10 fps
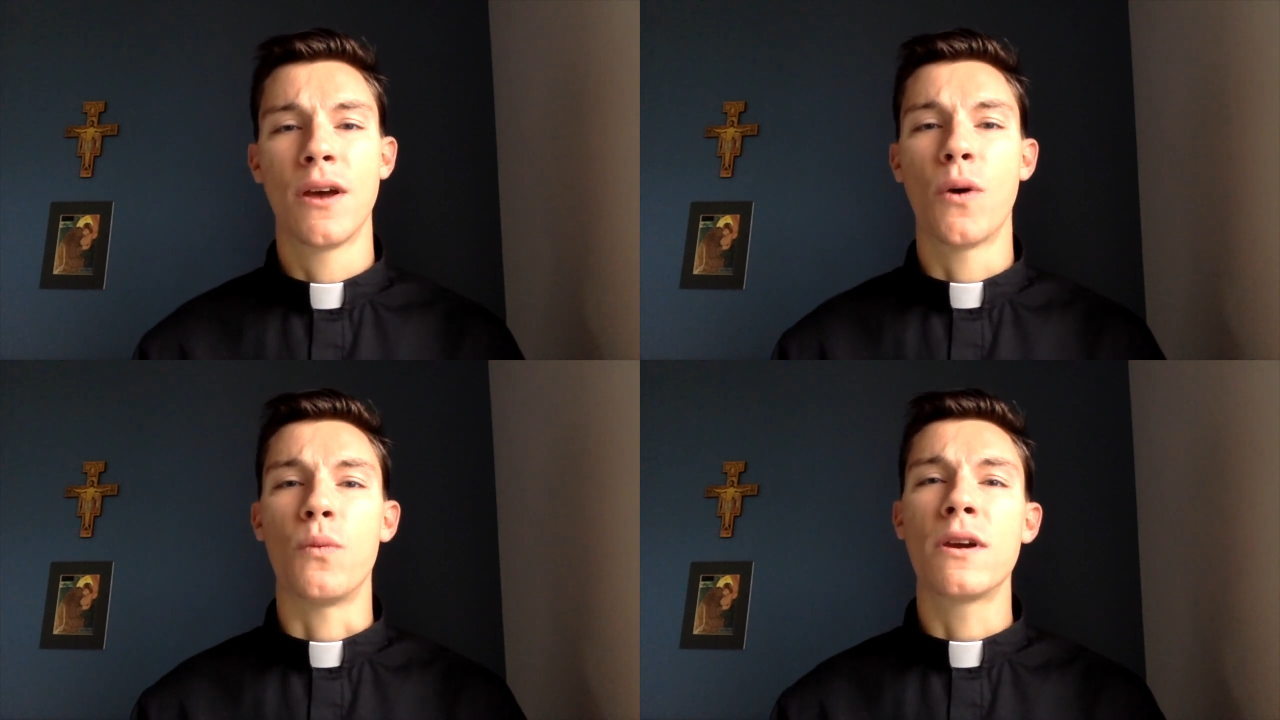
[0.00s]

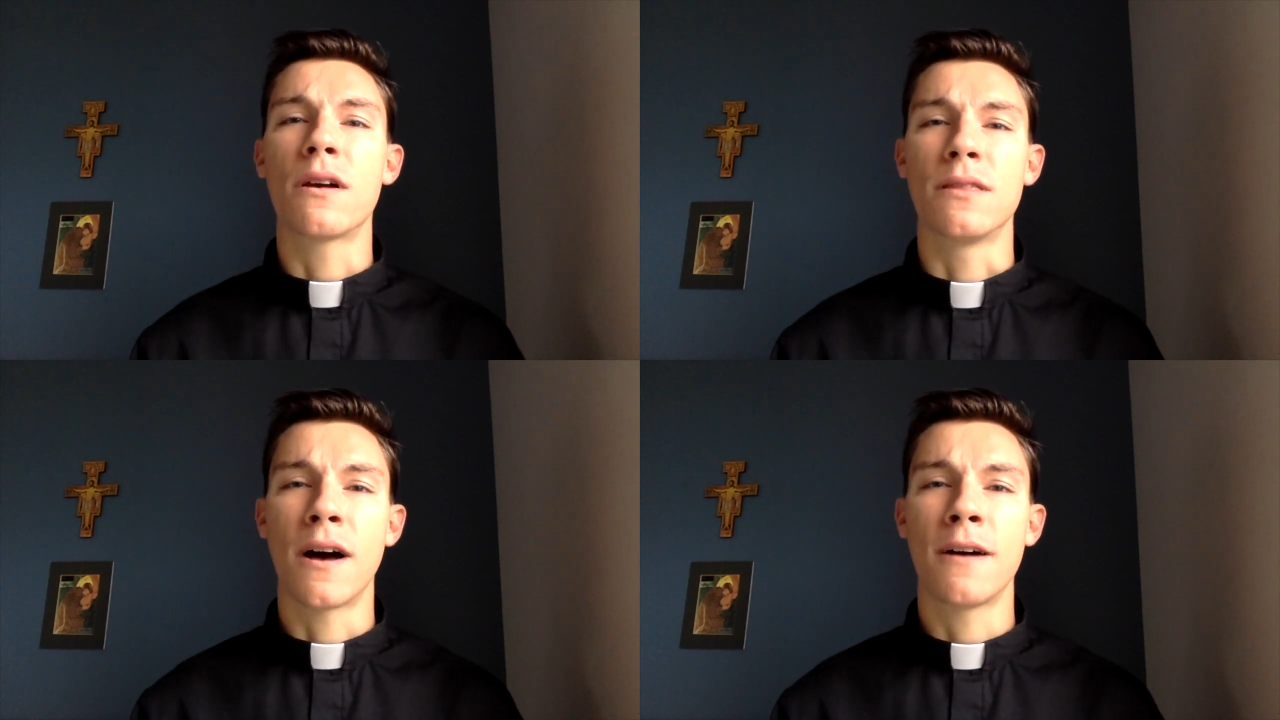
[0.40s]
we are
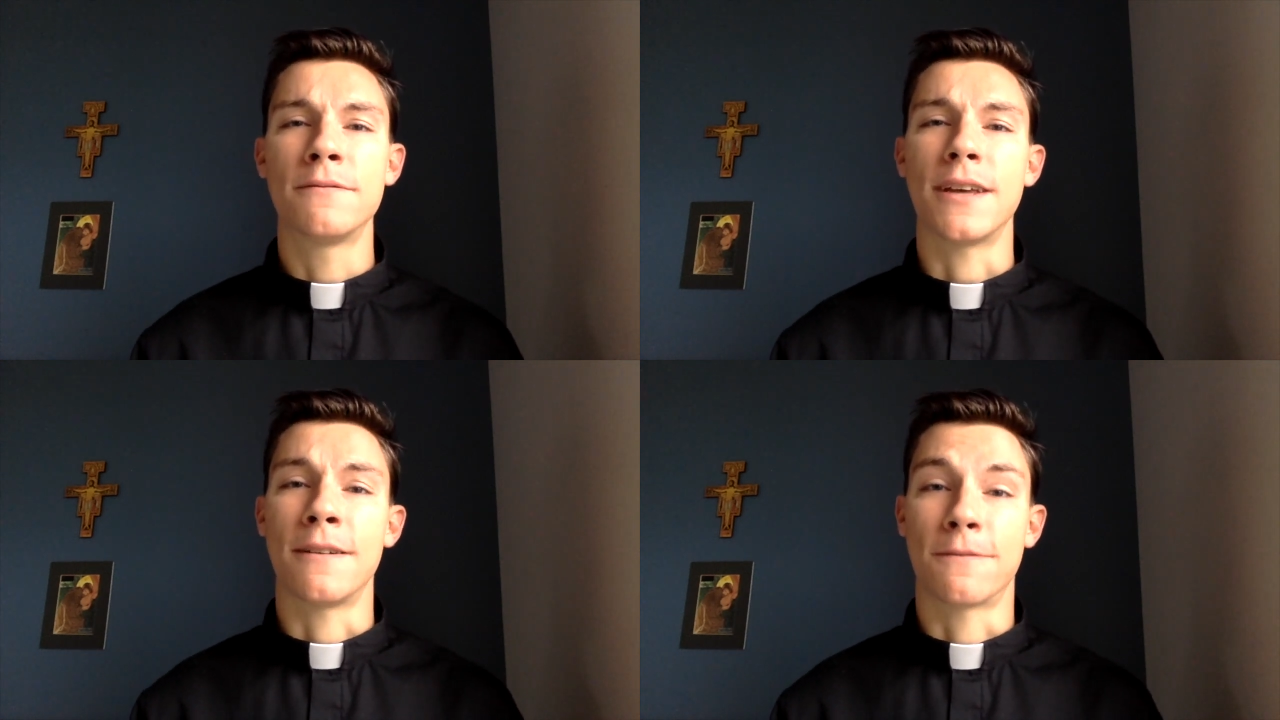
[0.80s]

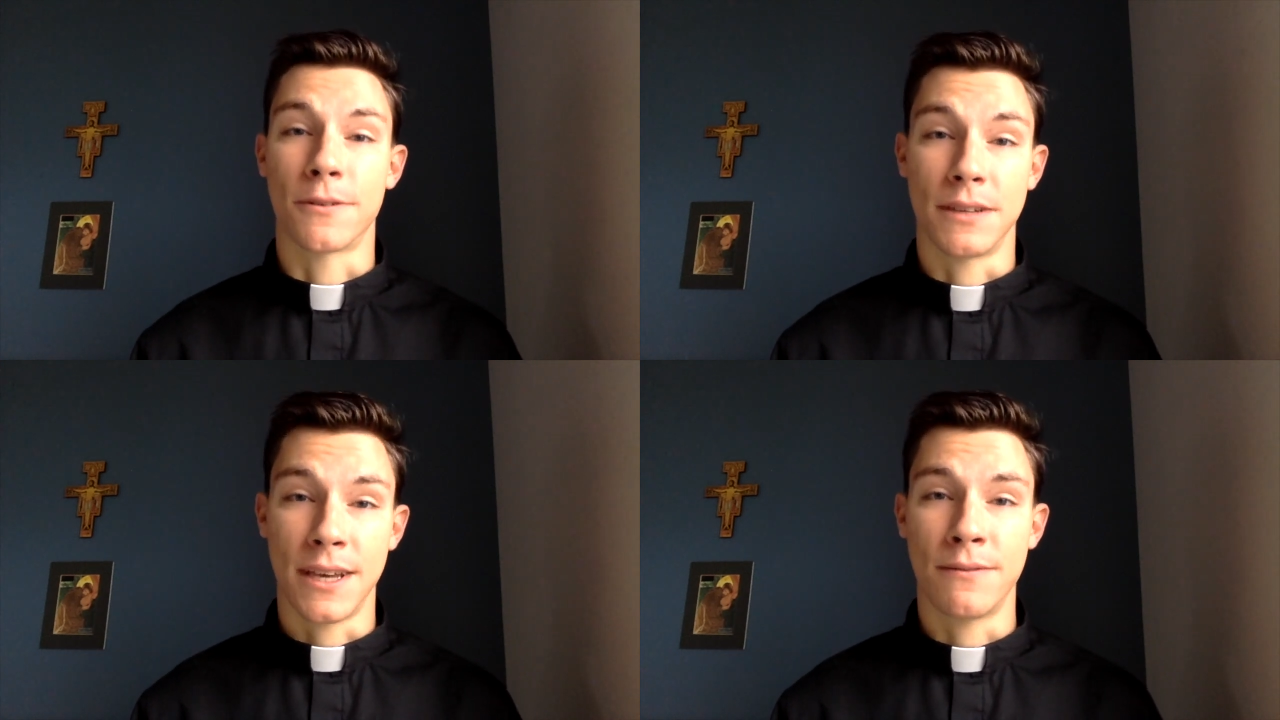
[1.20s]
loved and
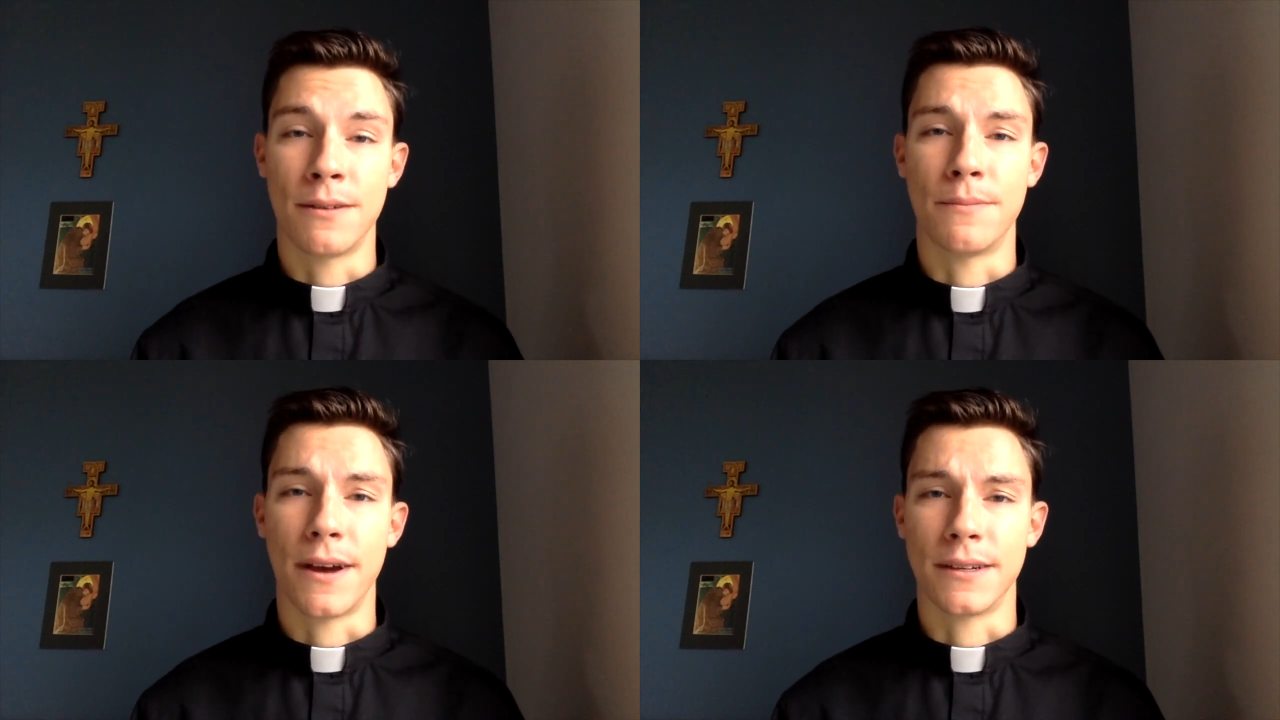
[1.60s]

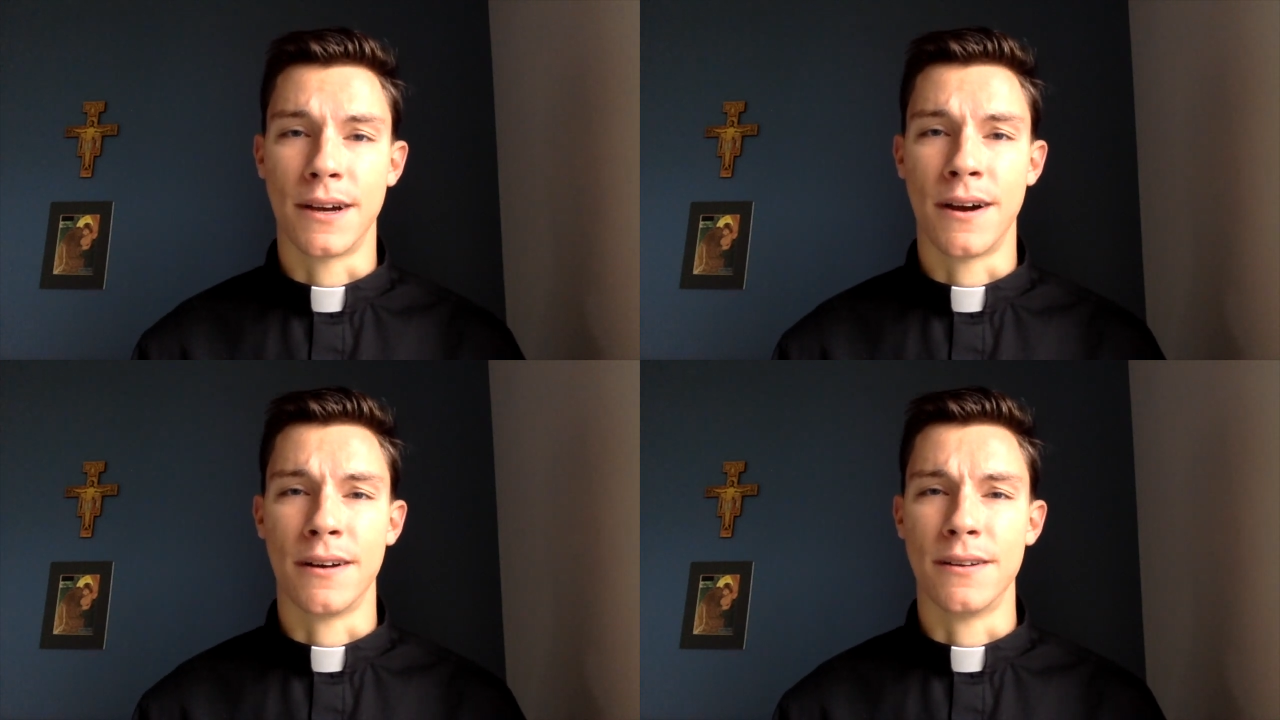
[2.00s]
forgiven by
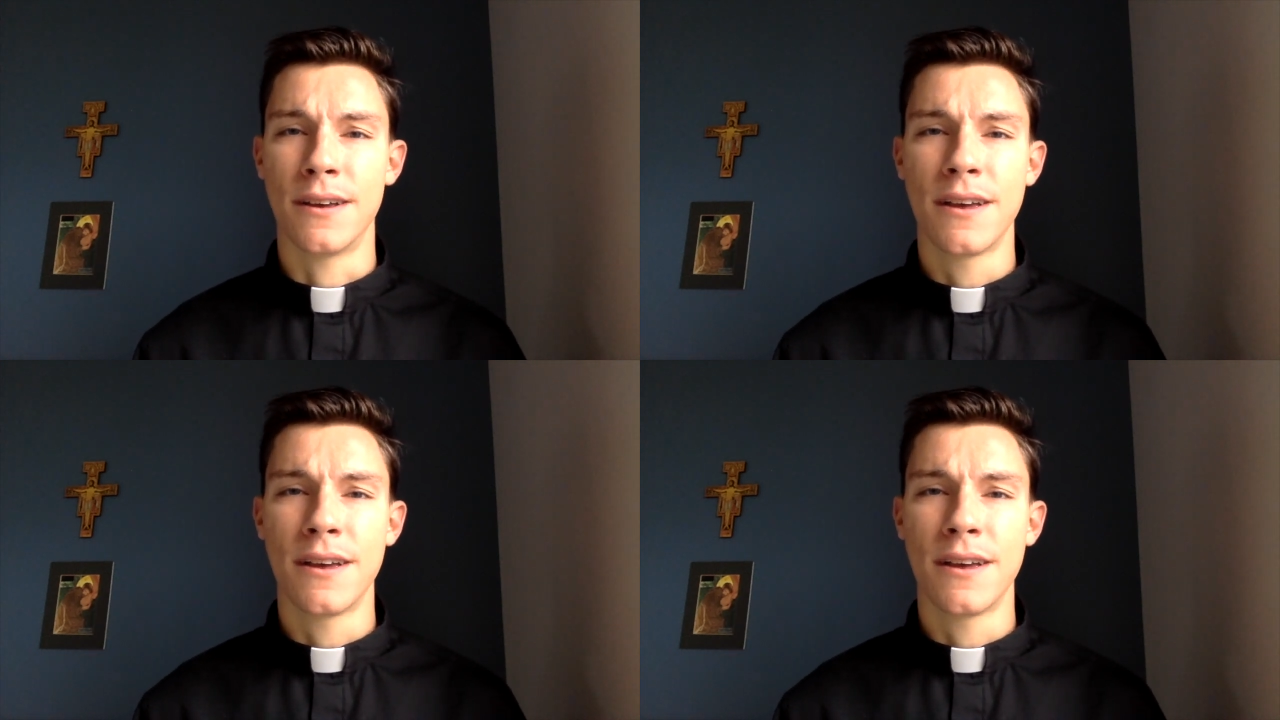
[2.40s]
God,